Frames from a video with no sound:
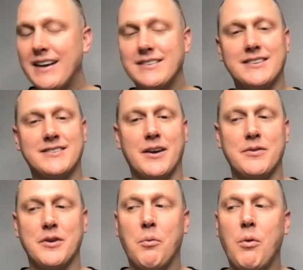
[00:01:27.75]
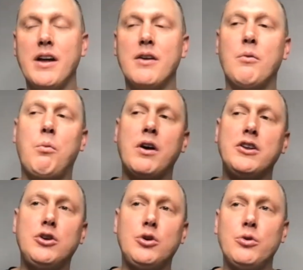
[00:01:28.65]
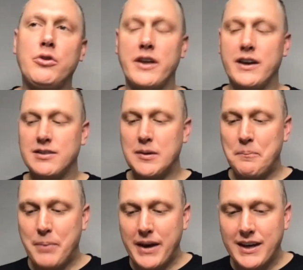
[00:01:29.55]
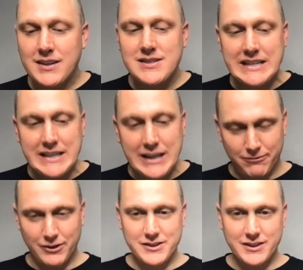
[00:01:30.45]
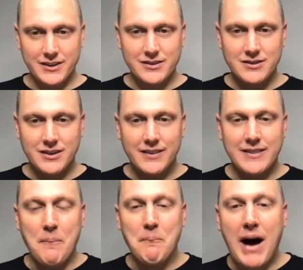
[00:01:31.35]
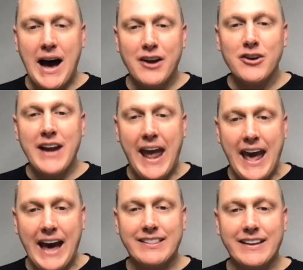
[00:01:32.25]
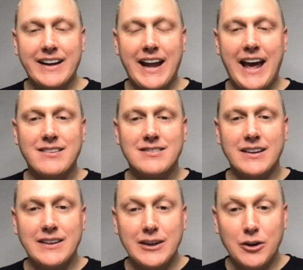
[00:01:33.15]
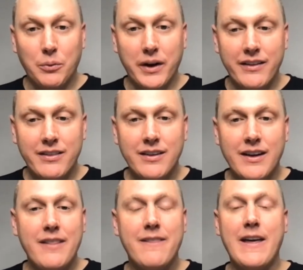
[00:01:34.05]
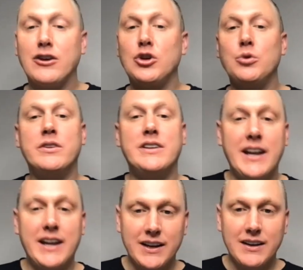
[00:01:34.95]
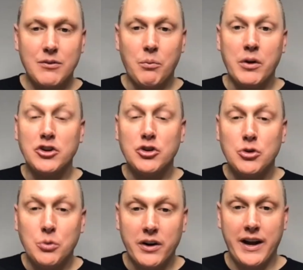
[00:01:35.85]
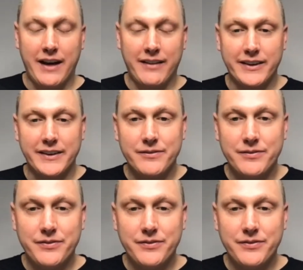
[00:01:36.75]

ask you something. What what do you think the biggest differences the modern athlete has to deal with that you didn't when you were an athlete?